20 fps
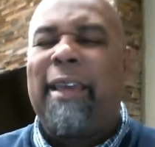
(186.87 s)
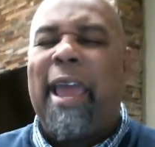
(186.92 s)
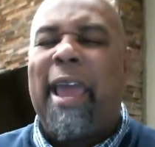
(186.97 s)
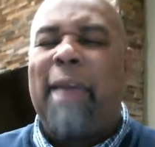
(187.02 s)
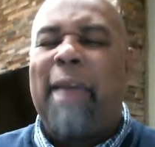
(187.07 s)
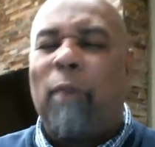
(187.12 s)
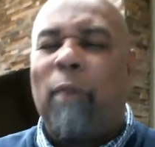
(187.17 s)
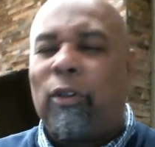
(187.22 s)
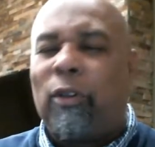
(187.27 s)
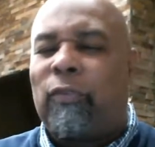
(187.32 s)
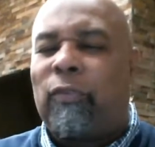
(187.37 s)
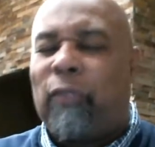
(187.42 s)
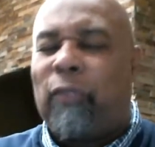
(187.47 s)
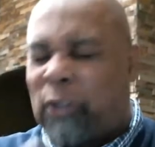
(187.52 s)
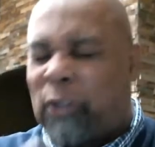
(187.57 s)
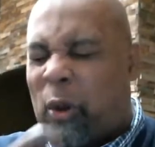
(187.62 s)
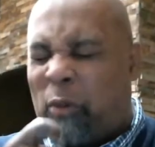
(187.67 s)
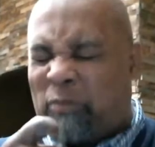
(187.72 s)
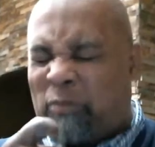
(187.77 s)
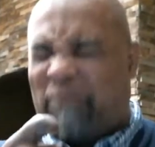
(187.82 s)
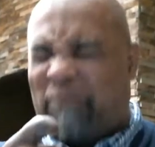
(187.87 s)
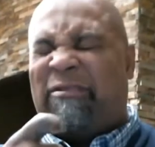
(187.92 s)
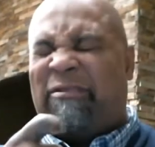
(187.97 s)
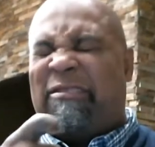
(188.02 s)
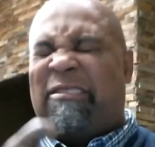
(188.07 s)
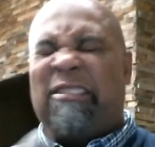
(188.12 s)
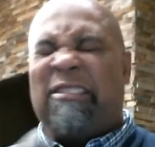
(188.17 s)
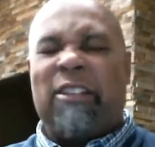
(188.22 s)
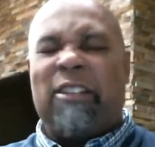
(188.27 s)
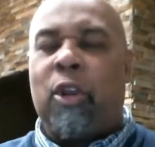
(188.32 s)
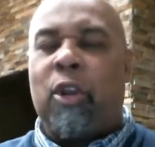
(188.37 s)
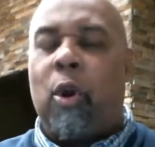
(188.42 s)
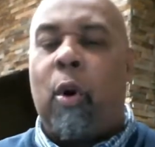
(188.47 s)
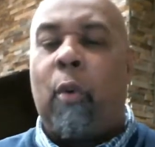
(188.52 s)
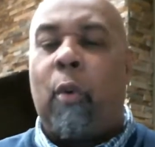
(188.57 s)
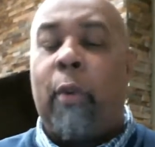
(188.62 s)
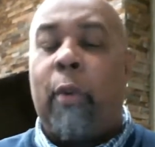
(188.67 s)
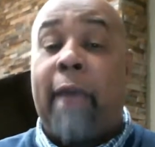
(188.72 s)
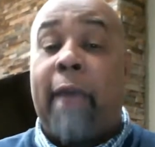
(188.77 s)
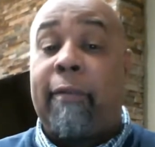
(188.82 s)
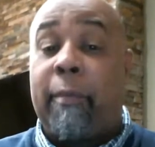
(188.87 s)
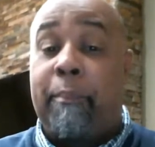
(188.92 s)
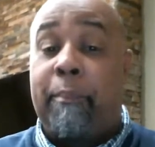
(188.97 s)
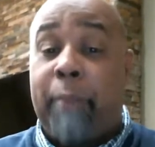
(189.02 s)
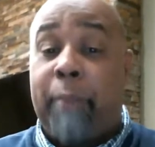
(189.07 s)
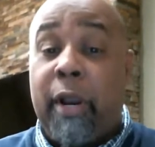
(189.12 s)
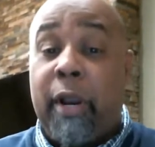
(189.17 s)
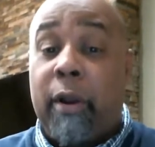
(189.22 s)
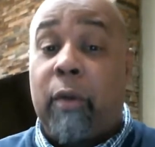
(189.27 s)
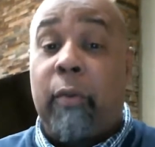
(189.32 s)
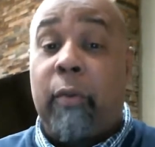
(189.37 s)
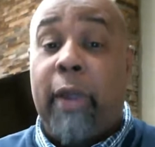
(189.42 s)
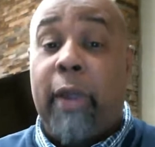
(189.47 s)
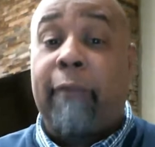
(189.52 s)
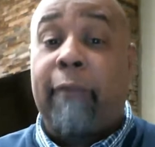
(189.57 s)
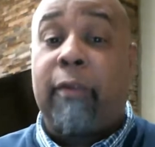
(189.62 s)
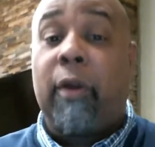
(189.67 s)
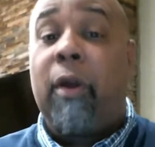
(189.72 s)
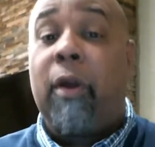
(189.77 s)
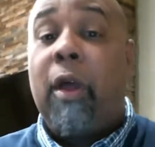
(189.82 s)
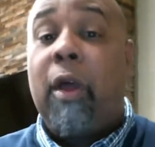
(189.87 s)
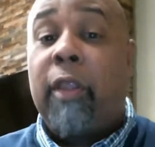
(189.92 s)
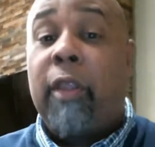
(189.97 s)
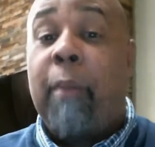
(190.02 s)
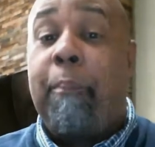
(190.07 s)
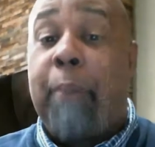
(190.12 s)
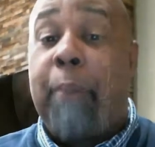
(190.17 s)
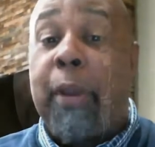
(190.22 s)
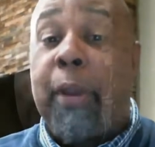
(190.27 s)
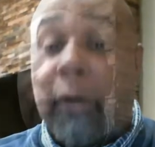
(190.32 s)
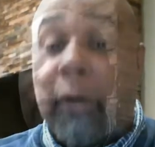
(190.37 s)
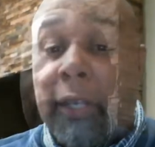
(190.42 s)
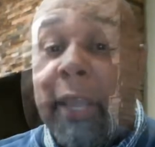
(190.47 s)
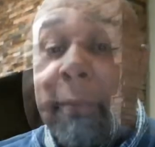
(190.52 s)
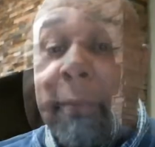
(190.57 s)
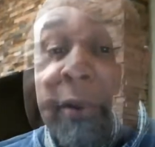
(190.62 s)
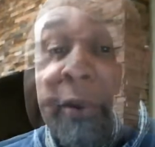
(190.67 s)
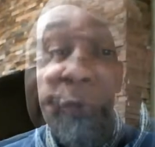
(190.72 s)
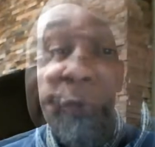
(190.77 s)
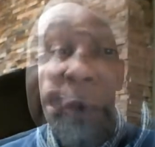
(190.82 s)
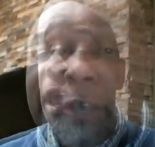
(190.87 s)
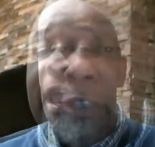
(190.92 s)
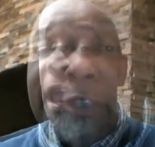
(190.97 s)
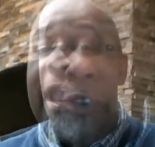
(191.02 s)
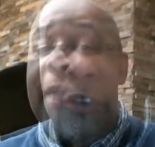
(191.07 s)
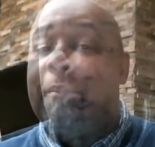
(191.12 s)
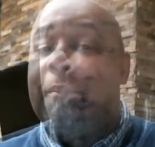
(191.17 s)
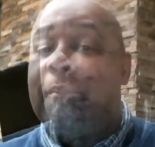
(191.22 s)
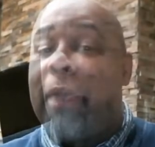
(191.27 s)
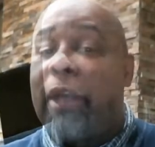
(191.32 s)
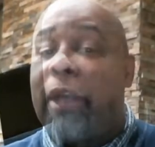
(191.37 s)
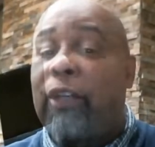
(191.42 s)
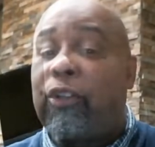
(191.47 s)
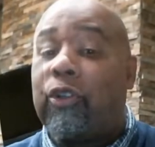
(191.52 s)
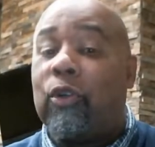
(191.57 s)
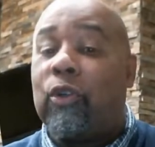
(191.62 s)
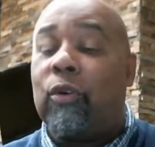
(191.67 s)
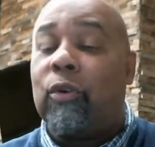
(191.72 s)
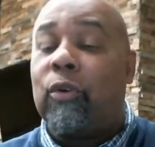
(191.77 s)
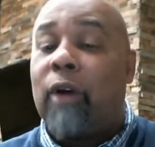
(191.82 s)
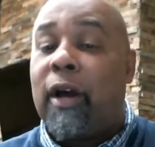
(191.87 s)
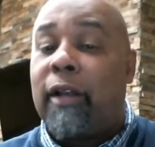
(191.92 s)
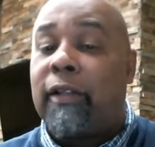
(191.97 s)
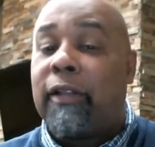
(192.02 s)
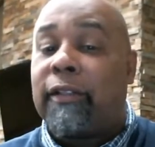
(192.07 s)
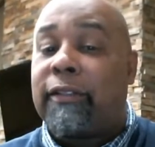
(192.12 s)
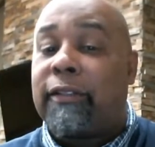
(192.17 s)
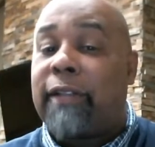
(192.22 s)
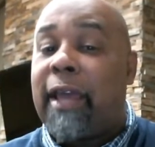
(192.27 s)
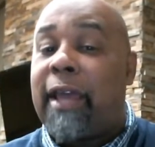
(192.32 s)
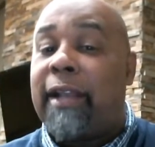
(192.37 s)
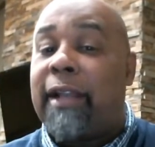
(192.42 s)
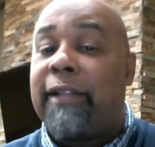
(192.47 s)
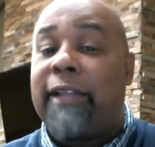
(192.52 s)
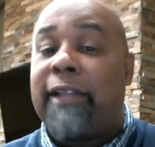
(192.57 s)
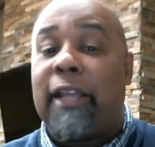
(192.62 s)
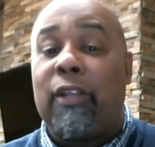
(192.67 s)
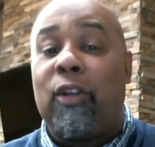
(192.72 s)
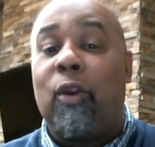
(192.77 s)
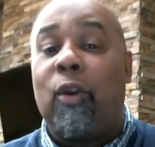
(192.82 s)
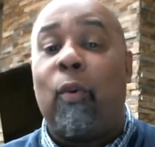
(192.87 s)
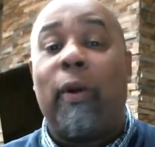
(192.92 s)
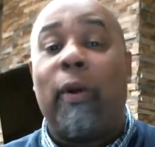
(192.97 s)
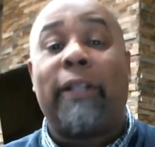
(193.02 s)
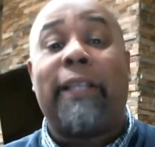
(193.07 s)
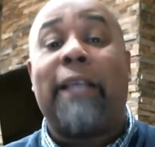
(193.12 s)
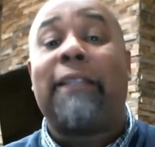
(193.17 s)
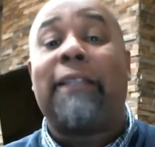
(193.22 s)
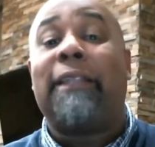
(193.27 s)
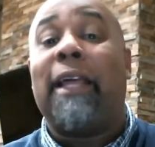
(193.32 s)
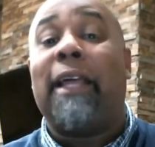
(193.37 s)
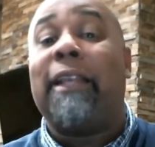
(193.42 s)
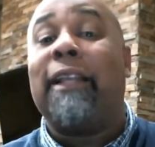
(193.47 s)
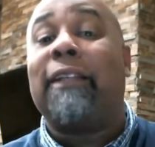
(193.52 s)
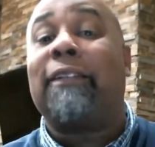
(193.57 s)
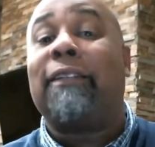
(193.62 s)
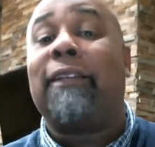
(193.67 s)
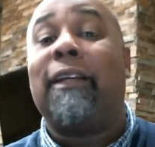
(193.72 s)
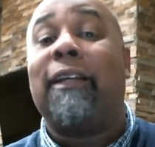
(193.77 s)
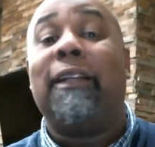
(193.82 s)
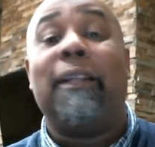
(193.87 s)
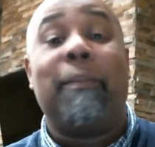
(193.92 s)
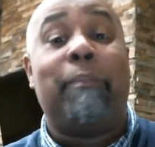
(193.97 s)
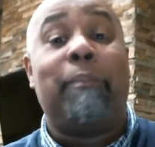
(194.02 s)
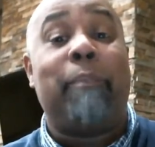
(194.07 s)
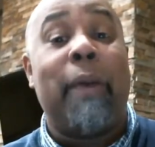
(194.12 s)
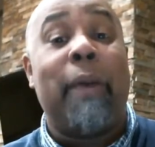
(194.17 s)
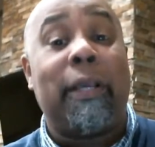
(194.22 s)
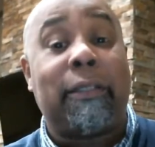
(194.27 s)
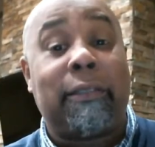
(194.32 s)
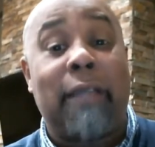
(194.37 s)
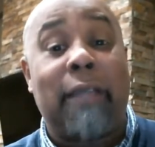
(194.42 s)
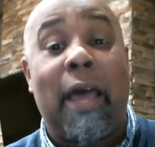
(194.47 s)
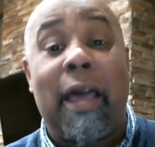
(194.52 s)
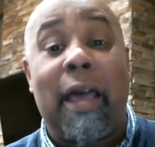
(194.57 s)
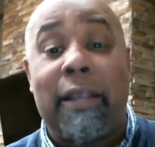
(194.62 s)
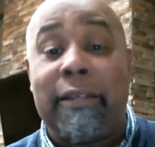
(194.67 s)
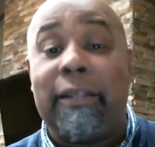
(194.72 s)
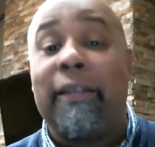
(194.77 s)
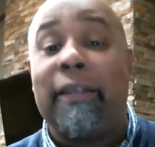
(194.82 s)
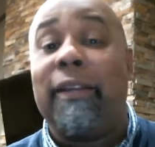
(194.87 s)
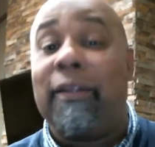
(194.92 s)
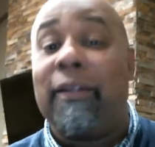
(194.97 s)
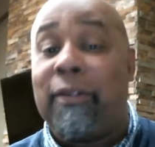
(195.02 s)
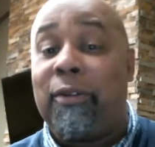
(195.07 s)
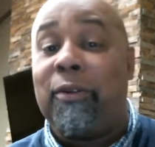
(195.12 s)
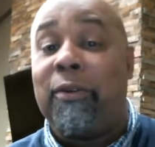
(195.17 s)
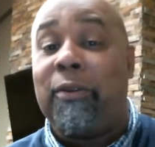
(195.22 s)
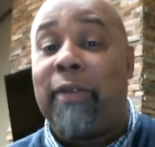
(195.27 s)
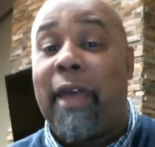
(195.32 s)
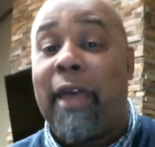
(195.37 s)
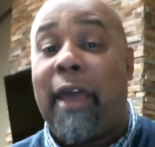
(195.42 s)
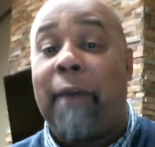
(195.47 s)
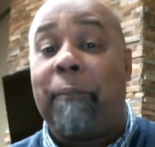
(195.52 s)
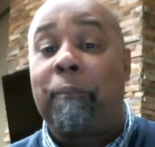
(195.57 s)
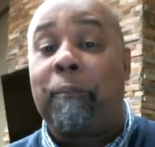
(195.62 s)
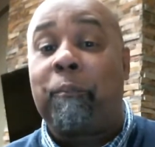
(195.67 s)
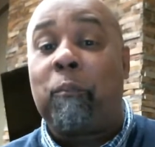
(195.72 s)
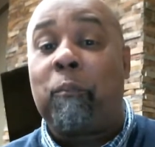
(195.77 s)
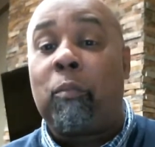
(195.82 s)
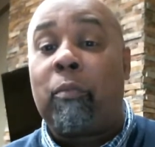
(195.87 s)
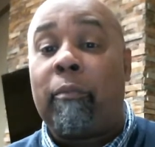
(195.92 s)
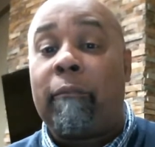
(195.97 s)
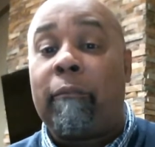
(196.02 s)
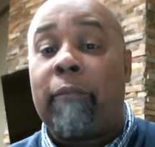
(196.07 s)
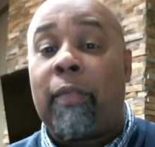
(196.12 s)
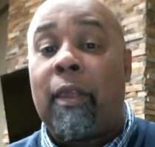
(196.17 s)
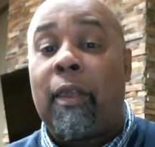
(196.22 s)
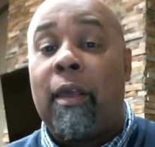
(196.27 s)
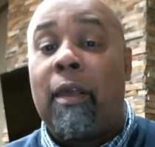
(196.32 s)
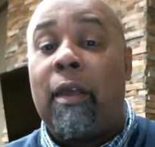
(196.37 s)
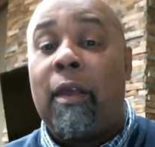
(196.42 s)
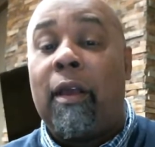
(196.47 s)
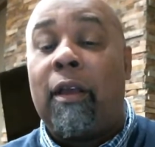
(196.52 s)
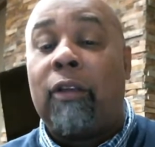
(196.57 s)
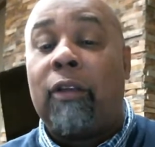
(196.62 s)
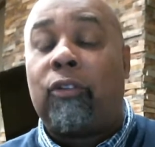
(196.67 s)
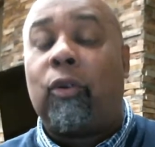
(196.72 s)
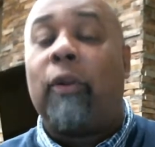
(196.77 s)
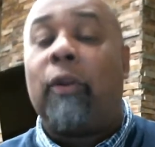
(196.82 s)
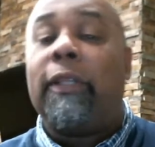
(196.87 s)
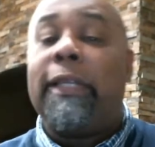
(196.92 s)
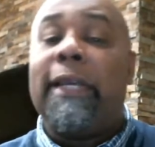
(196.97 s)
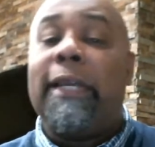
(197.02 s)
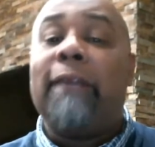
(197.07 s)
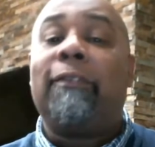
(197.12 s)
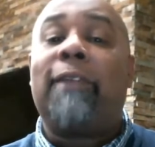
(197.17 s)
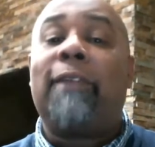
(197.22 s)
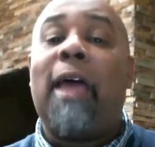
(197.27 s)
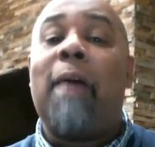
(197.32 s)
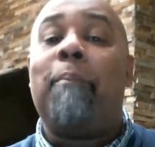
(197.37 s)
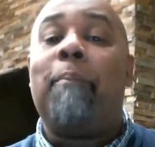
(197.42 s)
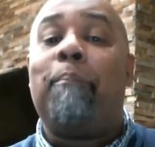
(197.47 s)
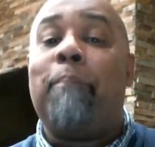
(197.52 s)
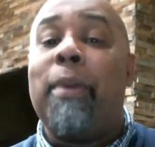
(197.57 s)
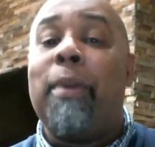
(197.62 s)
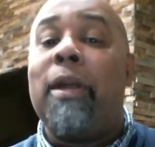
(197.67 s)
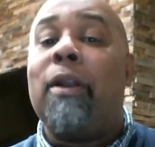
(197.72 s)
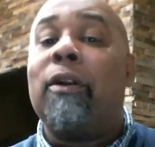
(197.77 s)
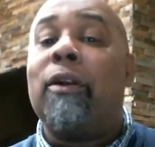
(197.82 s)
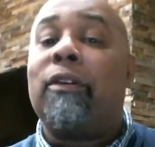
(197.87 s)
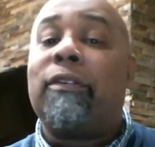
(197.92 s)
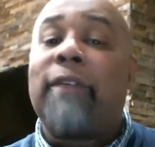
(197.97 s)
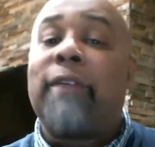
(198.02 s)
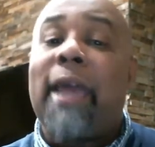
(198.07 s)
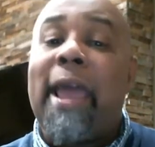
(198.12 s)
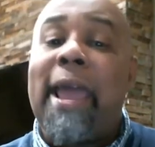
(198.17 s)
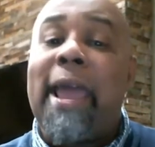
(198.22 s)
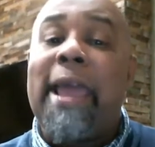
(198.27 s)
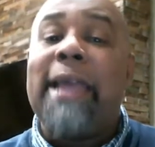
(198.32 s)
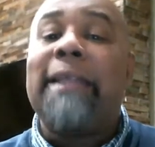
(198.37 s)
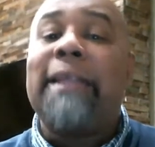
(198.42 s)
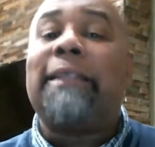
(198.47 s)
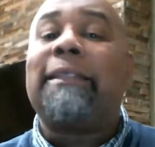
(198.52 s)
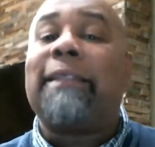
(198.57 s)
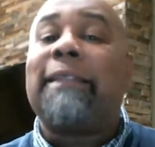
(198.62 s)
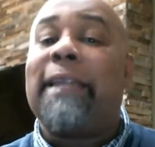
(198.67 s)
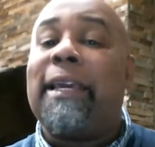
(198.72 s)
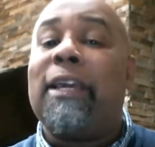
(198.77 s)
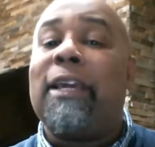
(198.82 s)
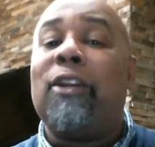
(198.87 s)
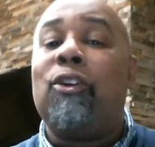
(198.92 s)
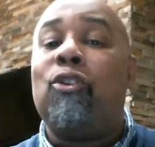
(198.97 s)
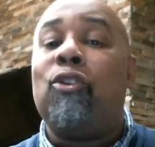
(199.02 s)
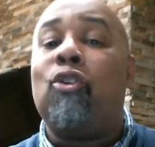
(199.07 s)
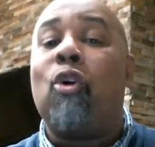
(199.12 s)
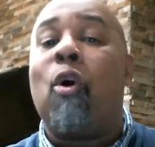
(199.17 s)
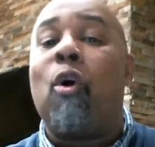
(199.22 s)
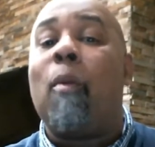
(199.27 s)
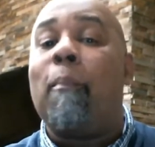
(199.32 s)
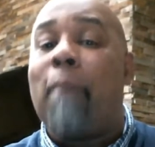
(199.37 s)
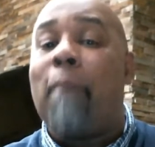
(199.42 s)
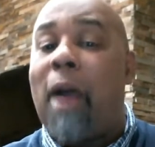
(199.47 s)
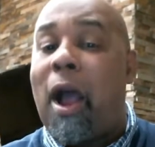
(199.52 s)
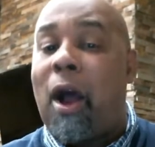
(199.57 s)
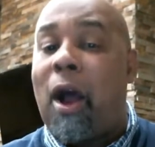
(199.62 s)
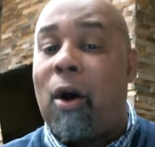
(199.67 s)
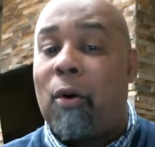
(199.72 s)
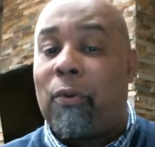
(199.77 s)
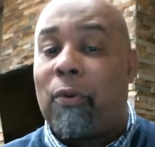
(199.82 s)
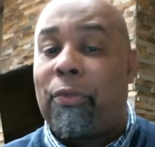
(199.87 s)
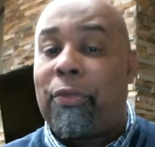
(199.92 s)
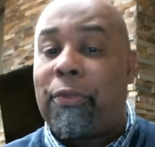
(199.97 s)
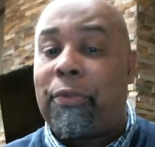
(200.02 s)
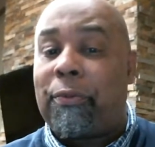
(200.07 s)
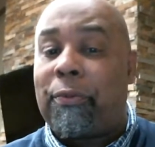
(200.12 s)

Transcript: And most of us go, we have the bitter lemon face. It makes you understand that, you know what, that's not necessarily the best idea to do that. So it leaves that bitter taste in your mouth.